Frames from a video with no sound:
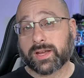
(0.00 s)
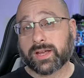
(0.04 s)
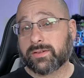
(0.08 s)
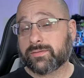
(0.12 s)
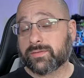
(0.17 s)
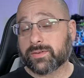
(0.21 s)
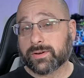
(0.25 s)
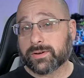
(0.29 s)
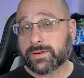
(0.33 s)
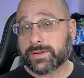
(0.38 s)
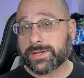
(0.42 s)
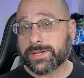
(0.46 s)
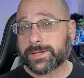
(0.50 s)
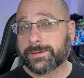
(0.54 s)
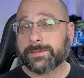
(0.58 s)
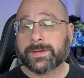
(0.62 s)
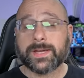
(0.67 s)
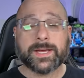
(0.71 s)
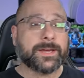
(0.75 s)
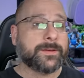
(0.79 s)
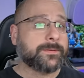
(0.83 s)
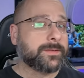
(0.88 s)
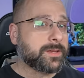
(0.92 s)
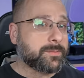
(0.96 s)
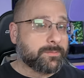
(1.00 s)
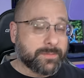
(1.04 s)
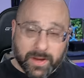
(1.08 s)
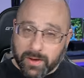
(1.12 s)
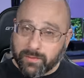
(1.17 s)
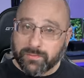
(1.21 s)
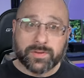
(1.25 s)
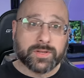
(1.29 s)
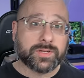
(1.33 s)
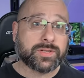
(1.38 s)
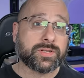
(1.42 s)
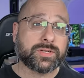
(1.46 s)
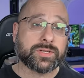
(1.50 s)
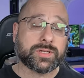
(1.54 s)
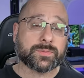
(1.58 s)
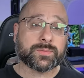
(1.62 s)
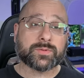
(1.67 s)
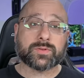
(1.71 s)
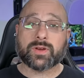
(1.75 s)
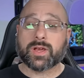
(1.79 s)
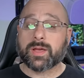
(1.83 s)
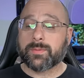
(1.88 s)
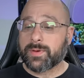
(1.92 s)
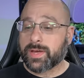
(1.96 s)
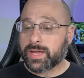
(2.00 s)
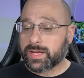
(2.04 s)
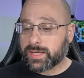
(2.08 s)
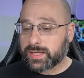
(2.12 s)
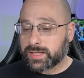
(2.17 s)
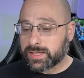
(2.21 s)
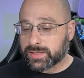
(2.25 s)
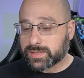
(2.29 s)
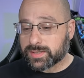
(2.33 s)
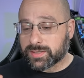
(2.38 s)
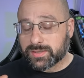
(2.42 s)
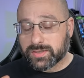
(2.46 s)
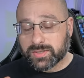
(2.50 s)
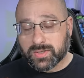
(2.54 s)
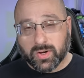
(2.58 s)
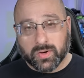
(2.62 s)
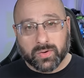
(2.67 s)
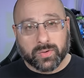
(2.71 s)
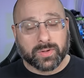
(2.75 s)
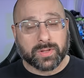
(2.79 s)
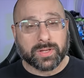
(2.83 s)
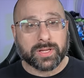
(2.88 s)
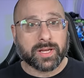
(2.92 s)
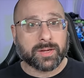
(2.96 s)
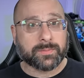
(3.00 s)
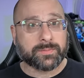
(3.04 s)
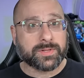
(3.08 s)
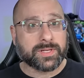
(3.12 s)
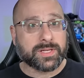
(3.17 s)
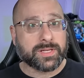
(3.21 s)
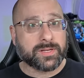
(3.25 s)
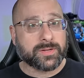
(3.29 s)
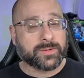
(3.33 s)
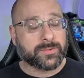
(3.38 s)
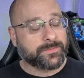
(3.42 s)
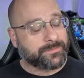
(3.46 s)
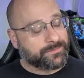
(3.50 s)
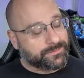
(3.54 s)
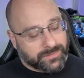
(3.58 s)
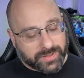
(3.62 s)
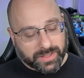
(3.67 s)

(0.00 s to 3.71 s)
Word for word: I've earned it. The amount that you subscribe at is totally up to you,